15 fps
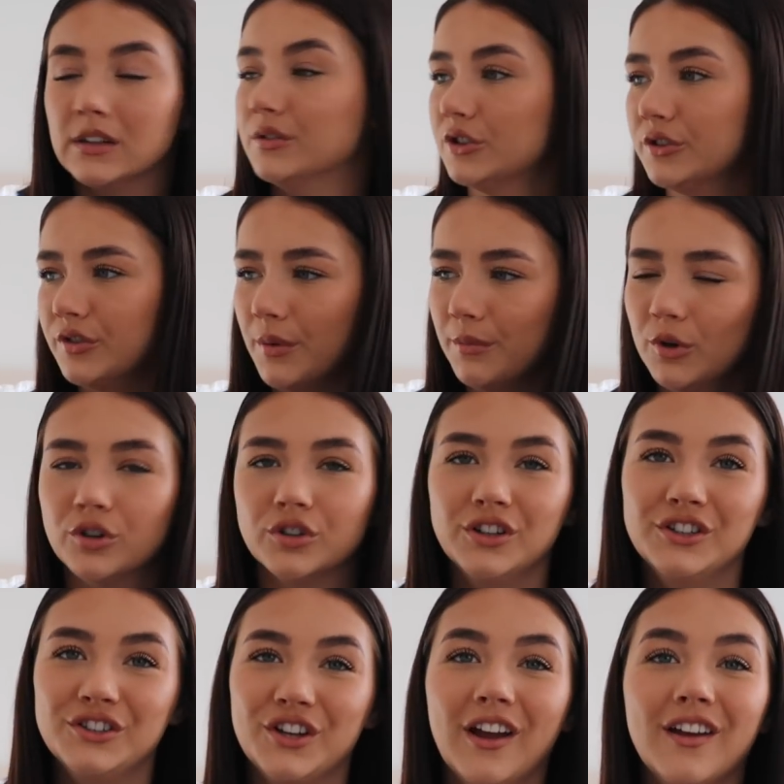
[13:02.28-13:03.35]
and stuff, which obviously I'm not going
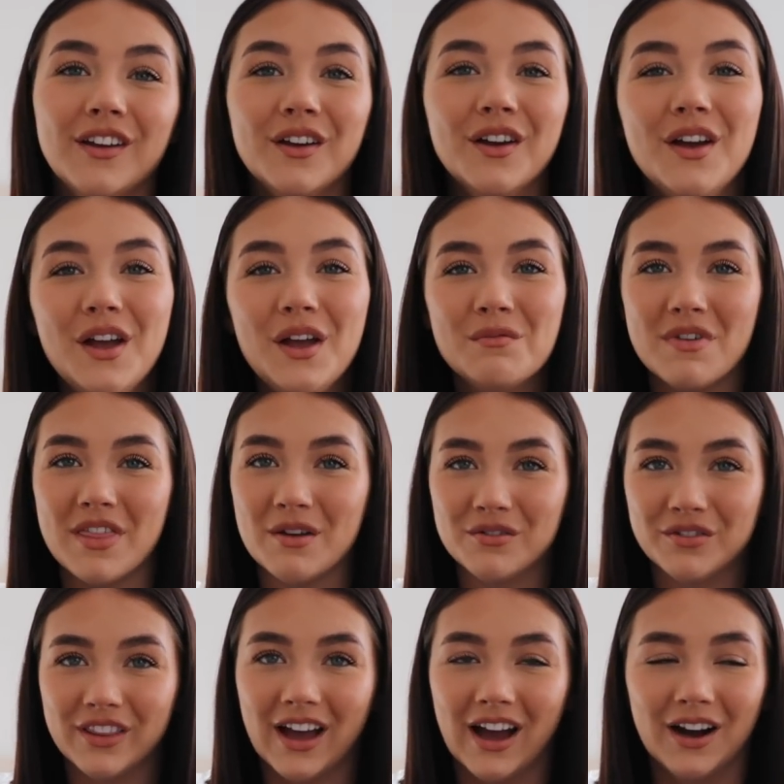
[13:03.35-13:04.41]
to show you, but they were
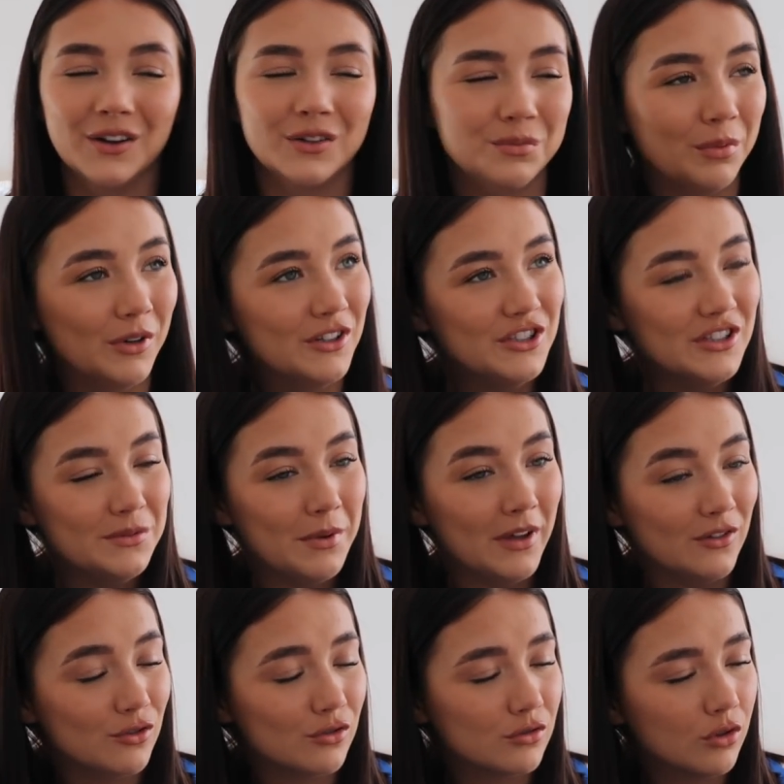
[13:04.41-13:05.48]
for the house. But she
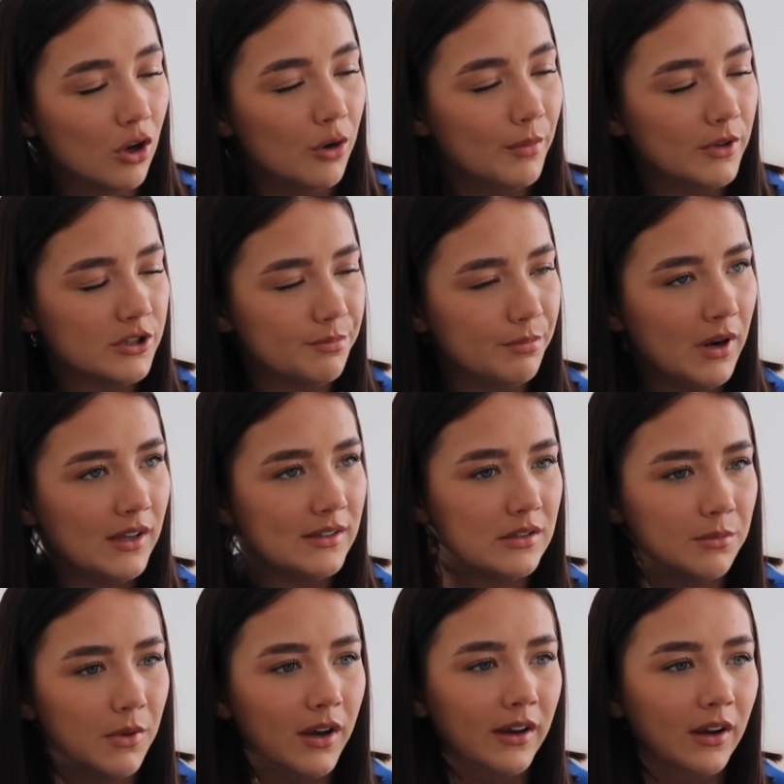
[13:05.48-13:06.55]
spent so much
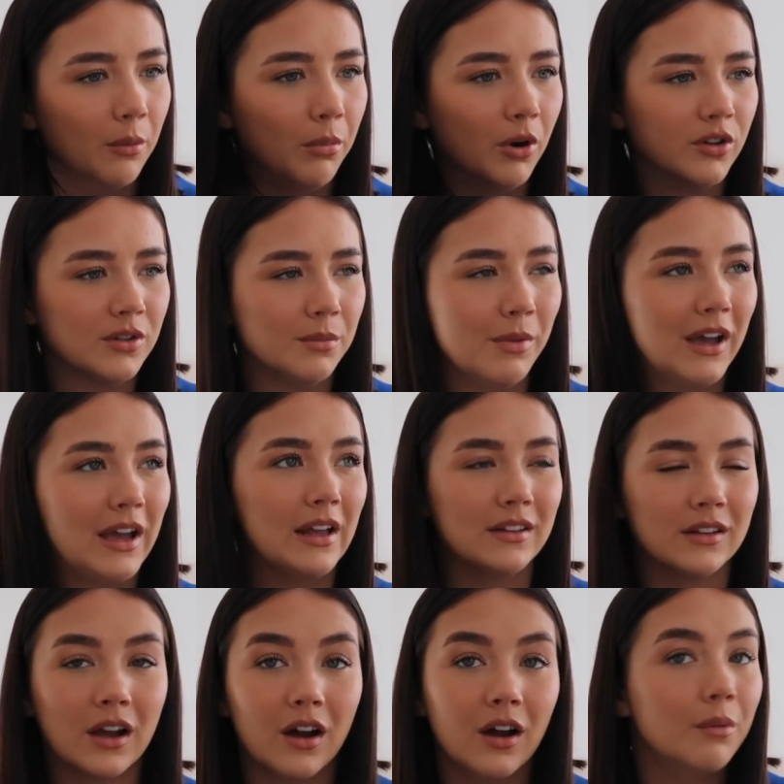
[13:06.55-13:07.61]
bloody money on pots and
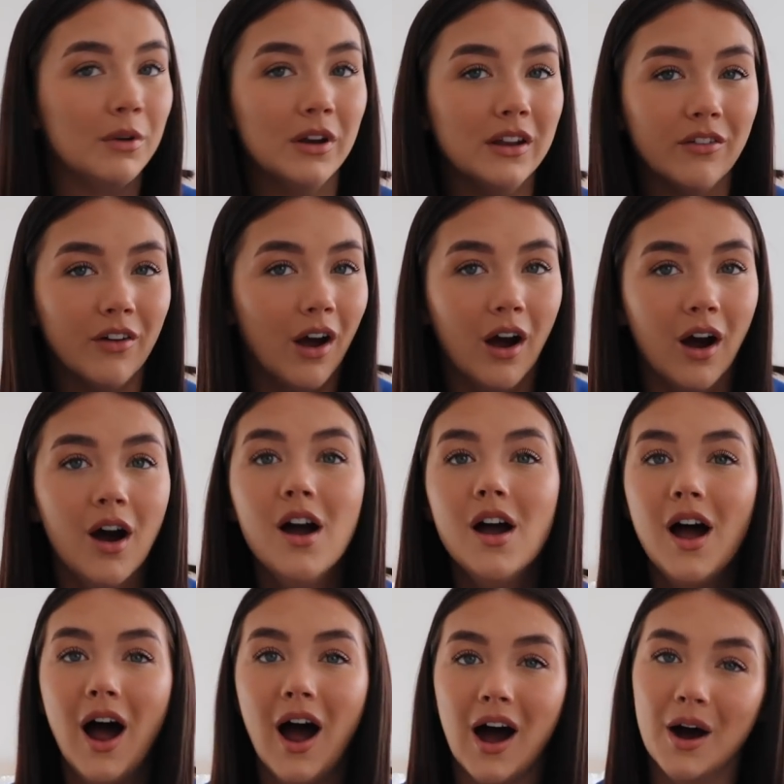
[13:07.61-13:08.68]
pans, I can't believe her.
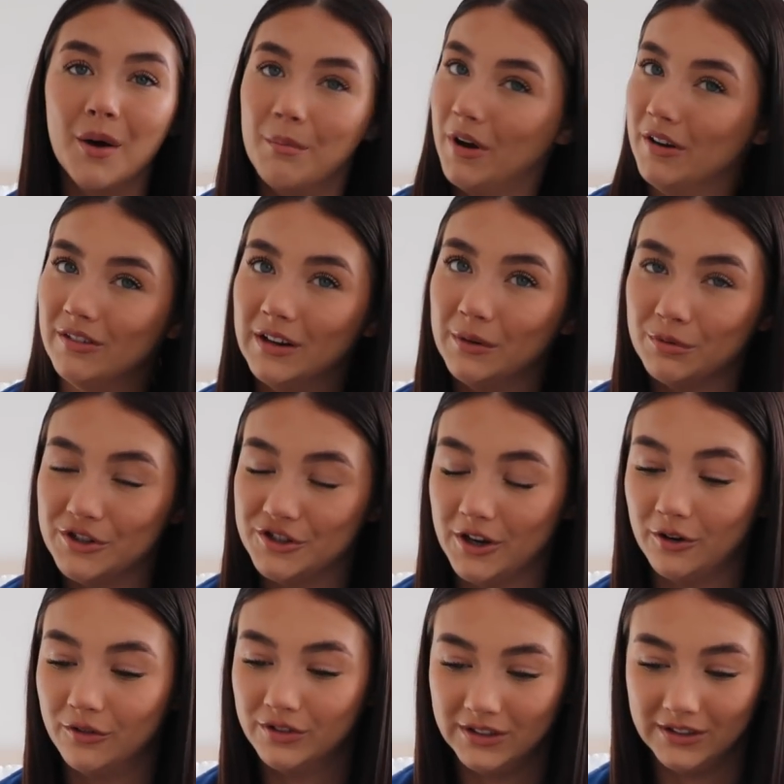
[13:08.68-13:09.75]
But I really
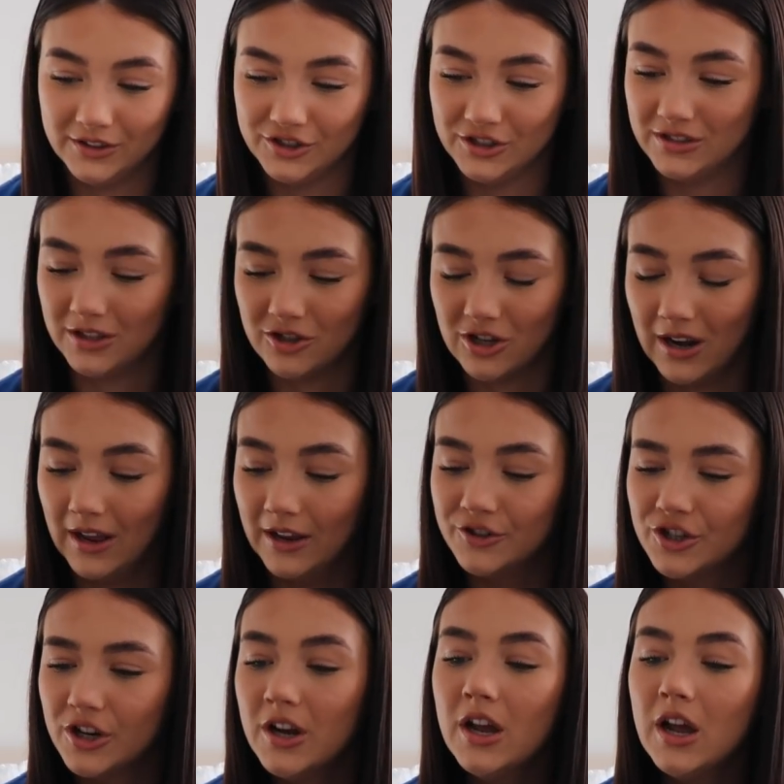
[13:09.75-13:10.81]
appreciate it, obviously, because she's such a
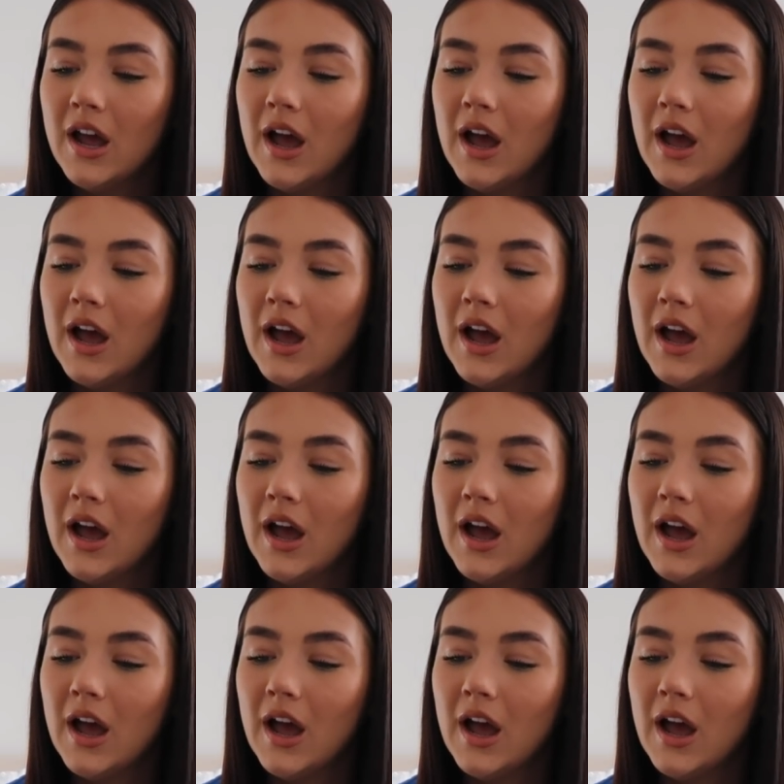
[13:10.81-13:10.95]
ledge.